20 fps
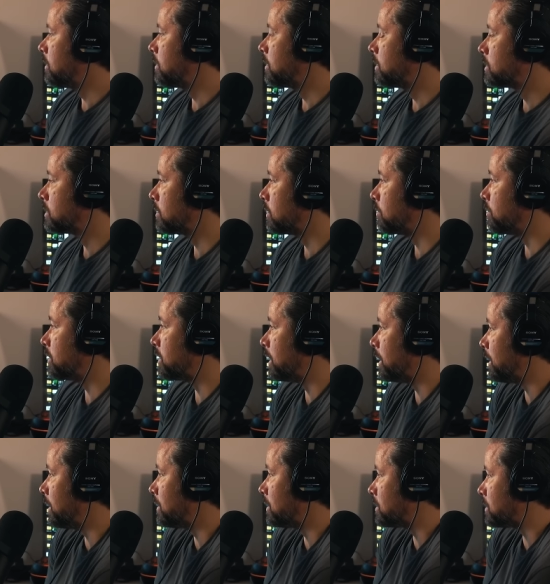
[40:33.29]
So they're
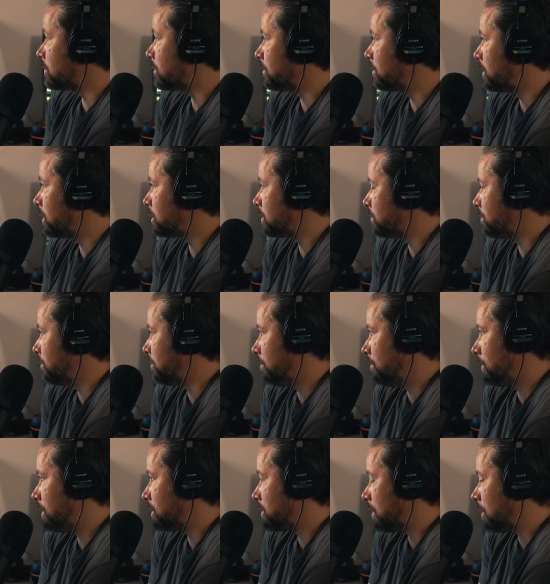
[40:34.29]
beginning this this
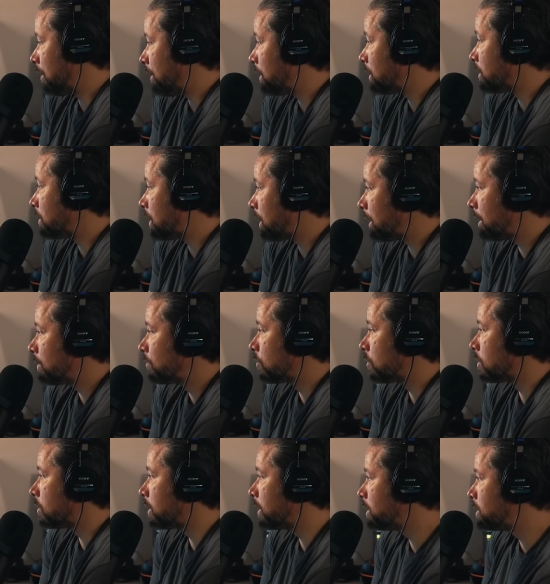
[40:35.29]
this online
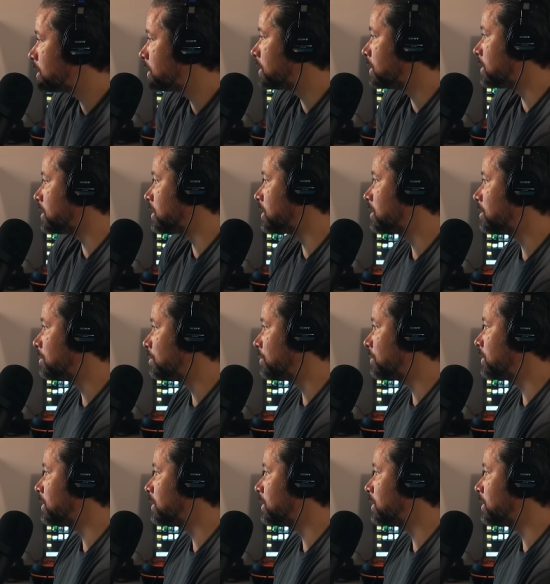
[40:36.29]
relationship,